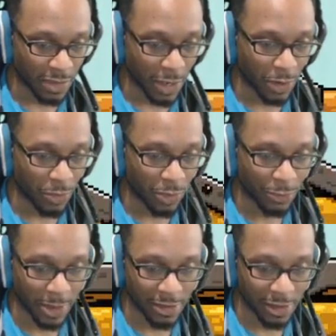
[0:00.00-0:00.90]
I want one
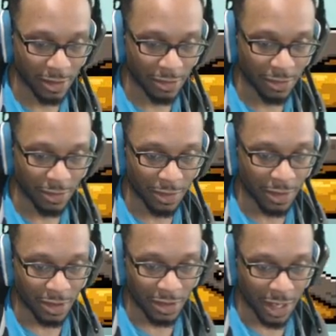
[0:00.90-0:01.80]
for myself.
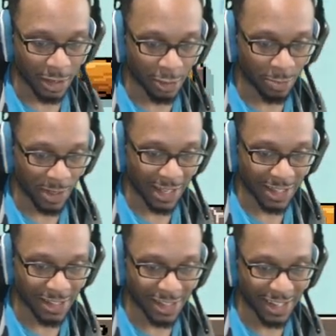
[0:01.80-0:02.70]
I'm gonna spit it at
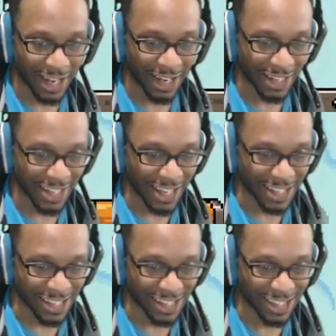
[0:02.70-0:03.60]
this height.
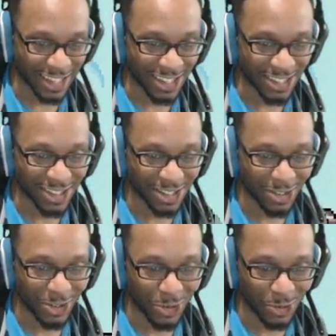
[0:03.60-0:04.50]
Yes! This is
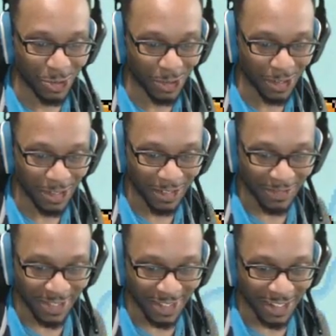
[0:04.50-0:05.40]
so cool.
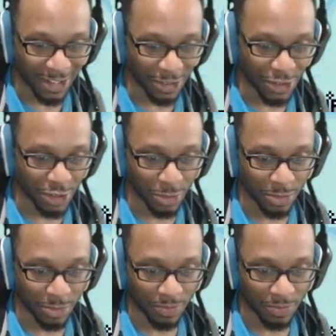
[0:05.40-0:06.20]
Oh, shoot.